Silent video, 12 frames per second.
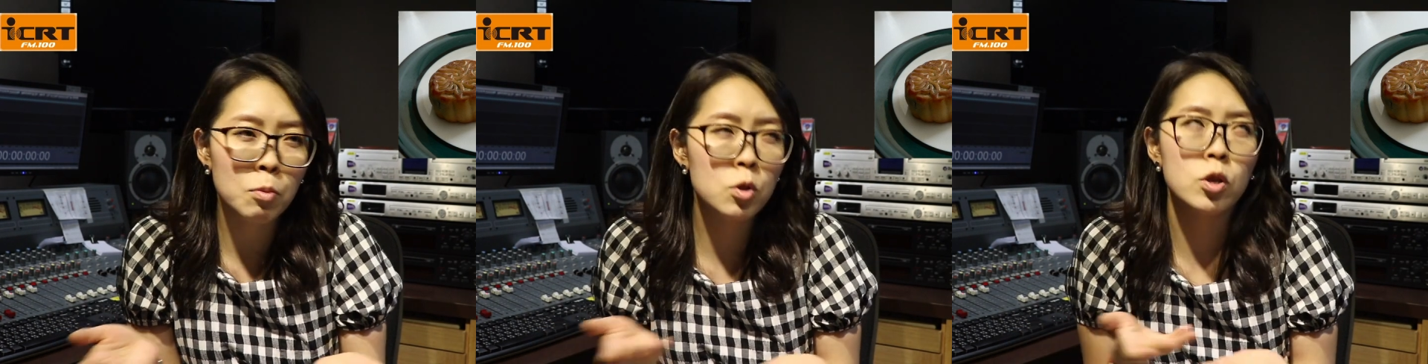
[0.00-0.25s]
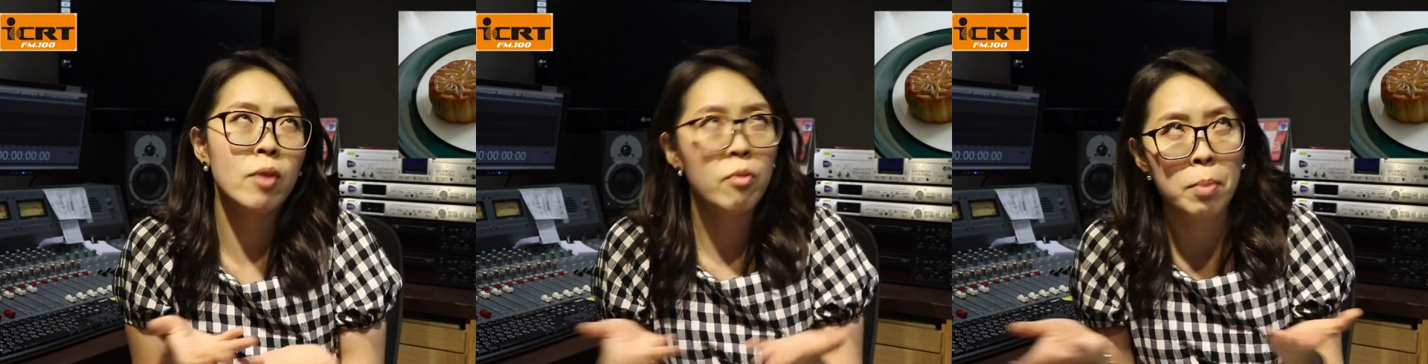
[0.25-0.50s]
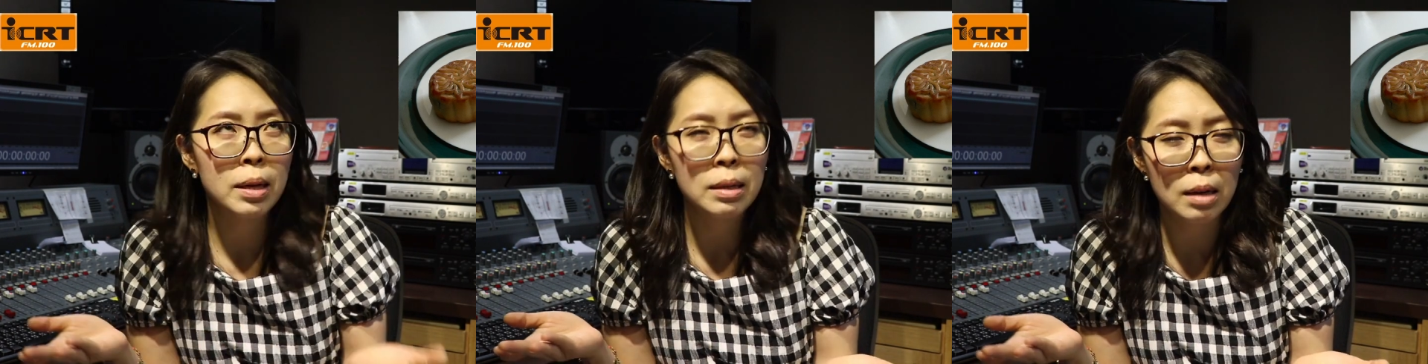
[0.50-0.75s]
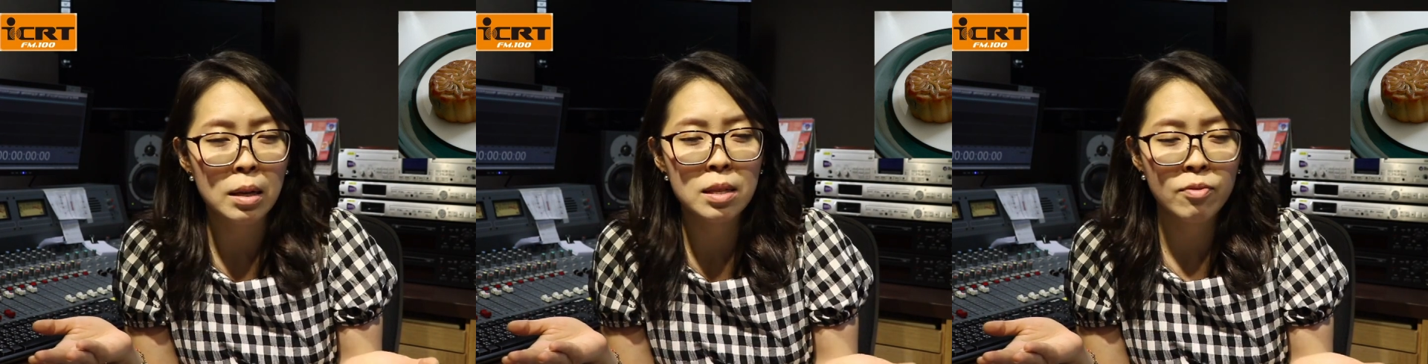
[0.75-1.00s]
which everybody
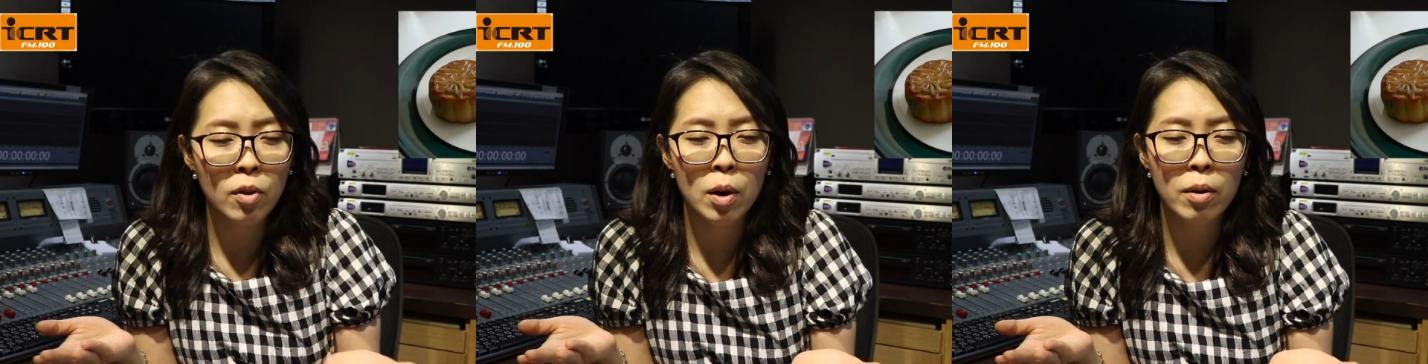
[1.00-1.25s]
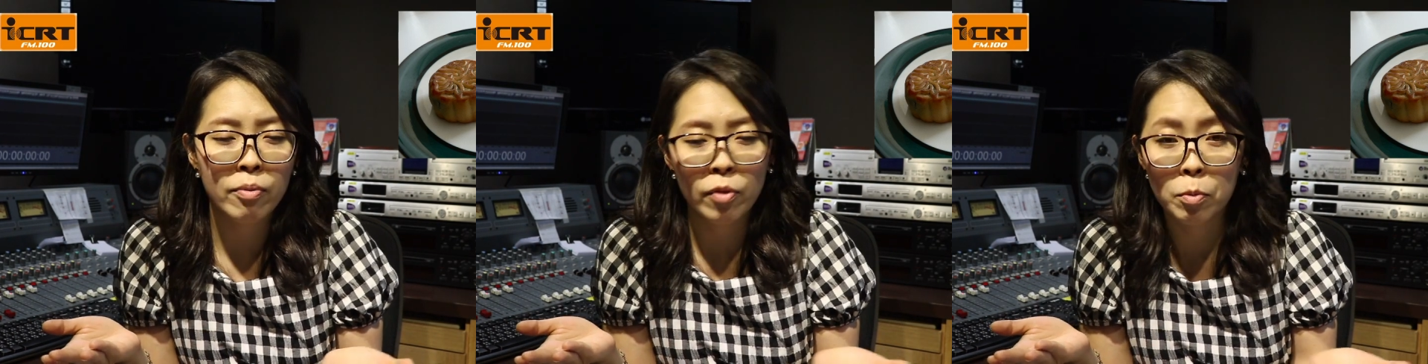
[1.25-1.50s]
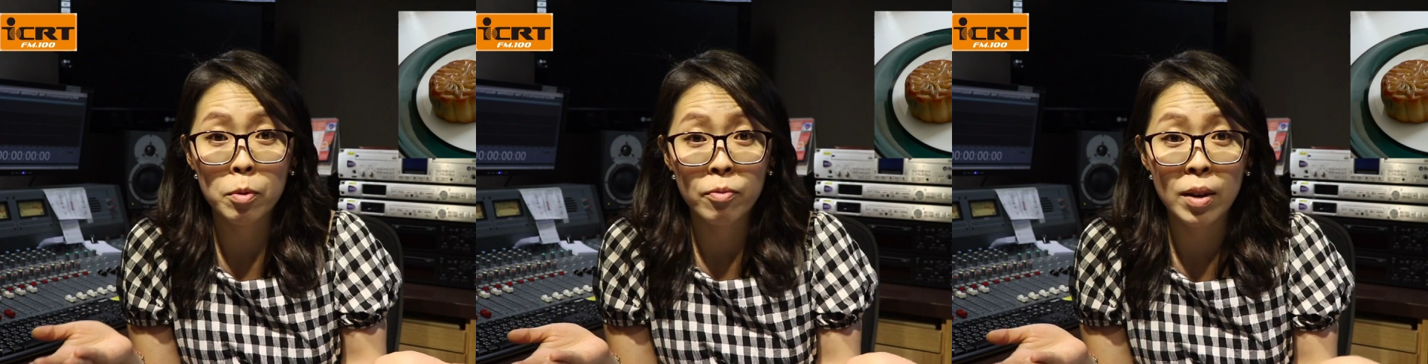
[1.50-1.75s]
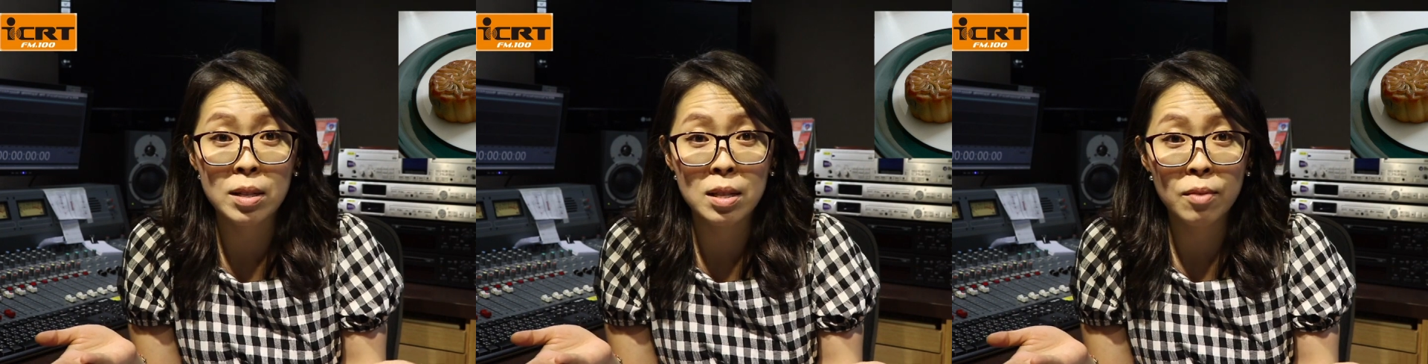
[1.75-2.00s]
does for Full Moon
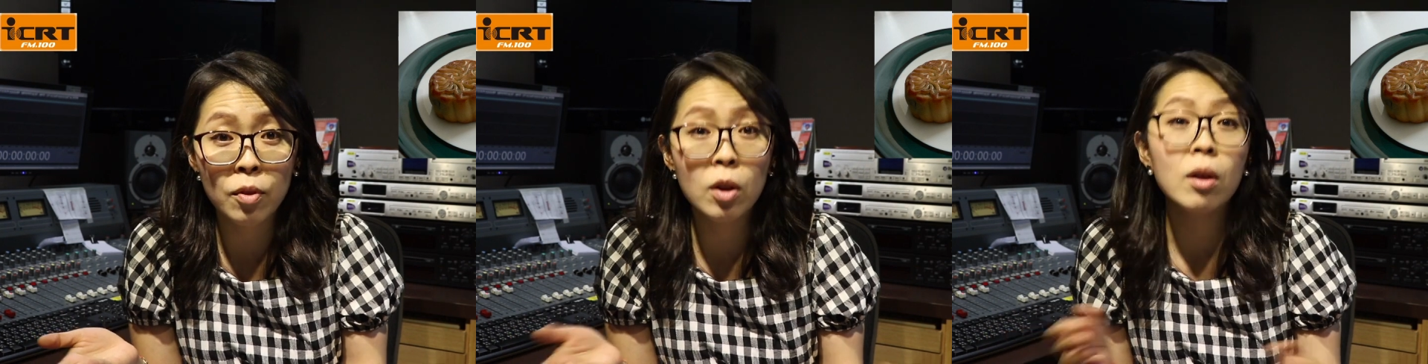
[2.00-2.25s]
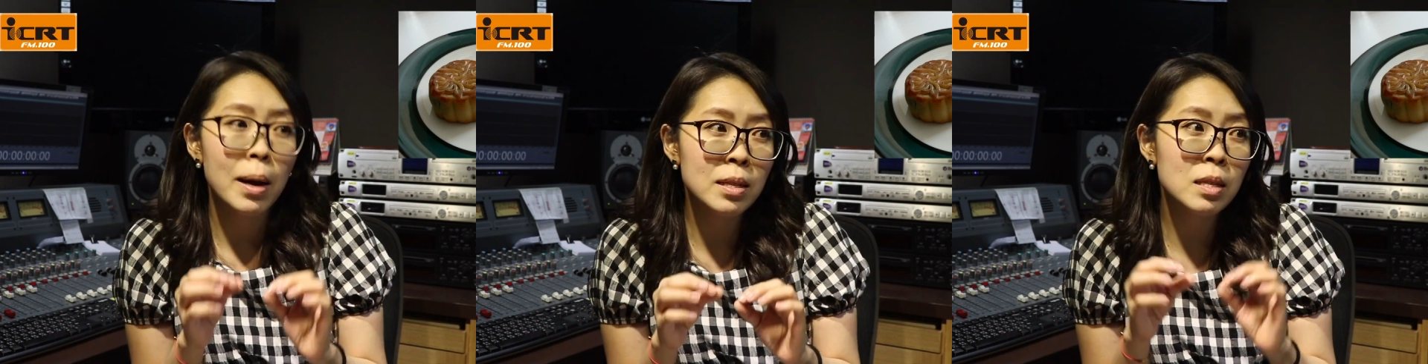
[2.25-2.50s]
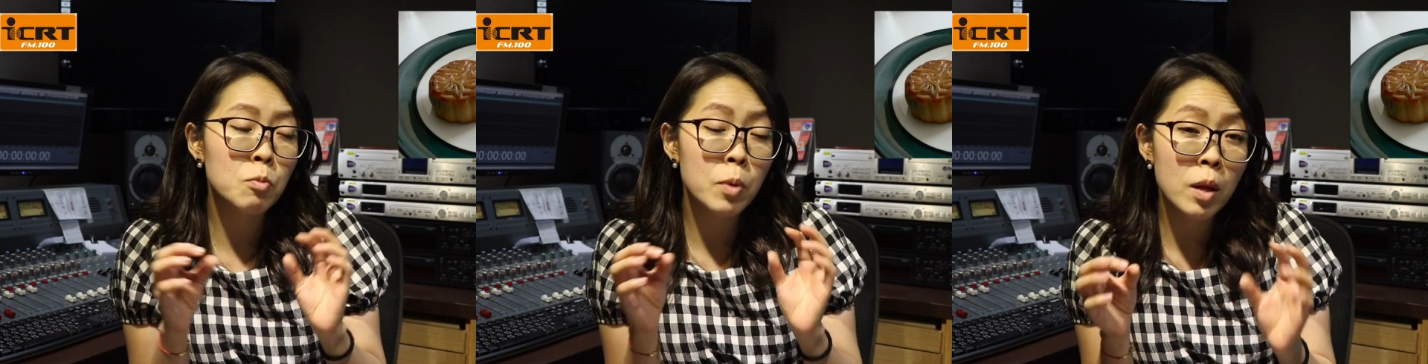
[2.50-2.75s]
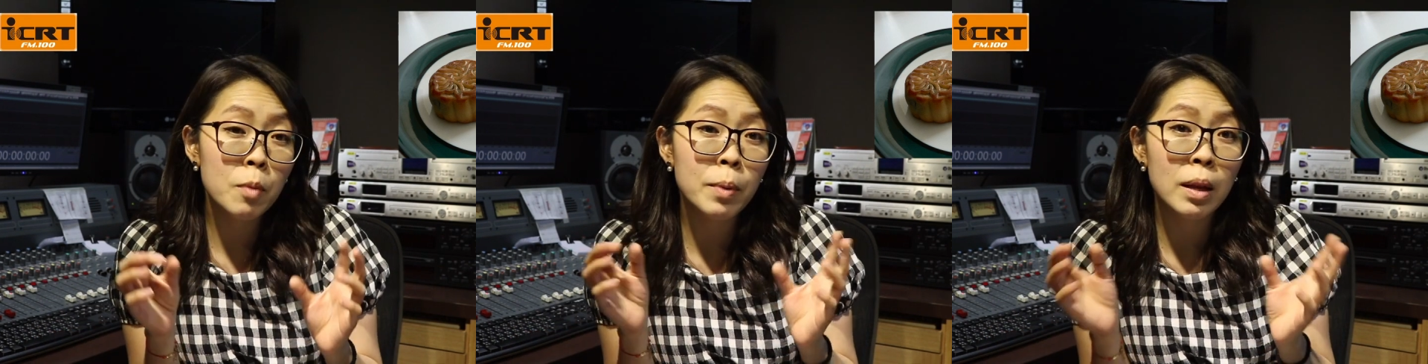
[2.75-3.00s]
Festival, prices
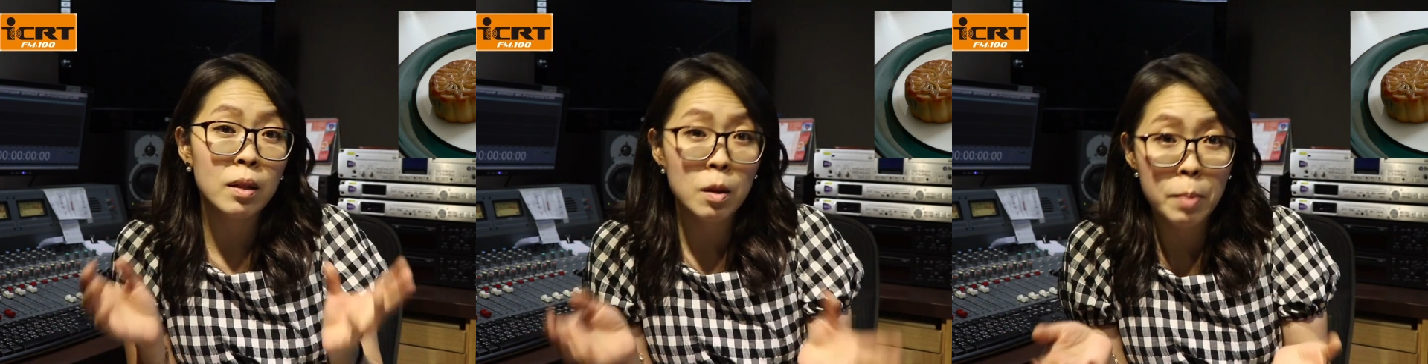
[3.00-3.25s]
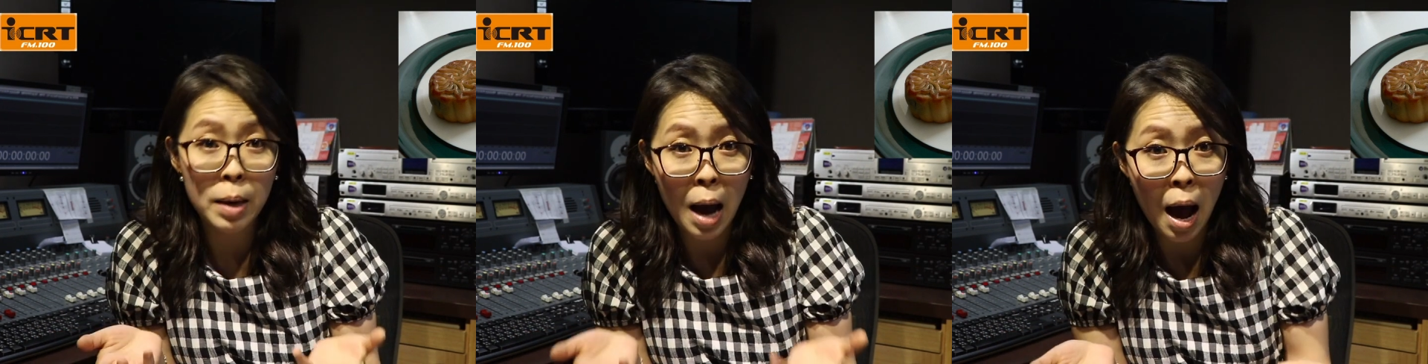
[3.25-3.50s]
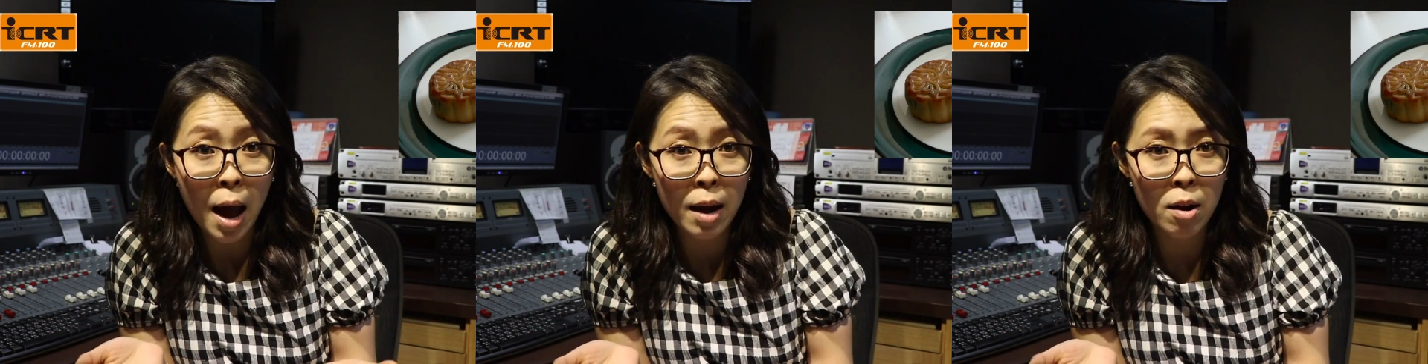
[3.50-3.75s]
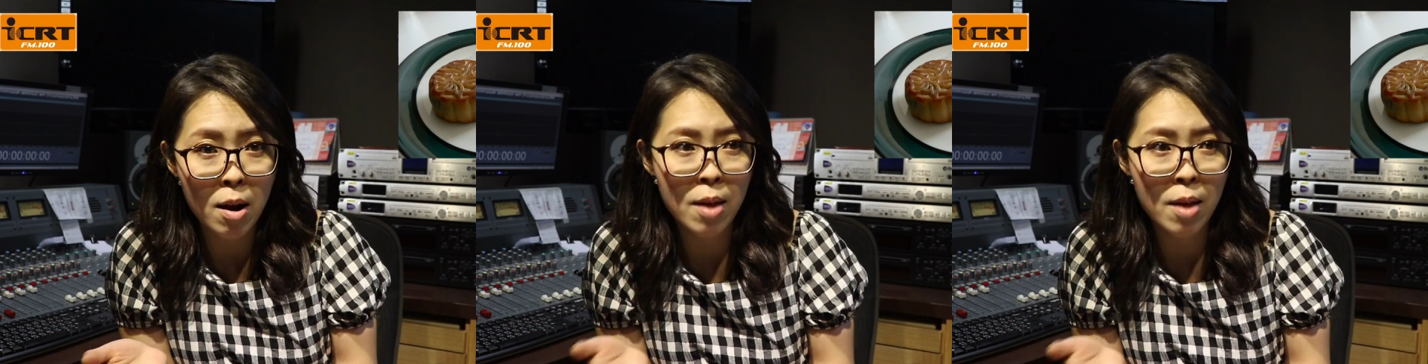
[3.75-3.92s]
will be a little bit higher.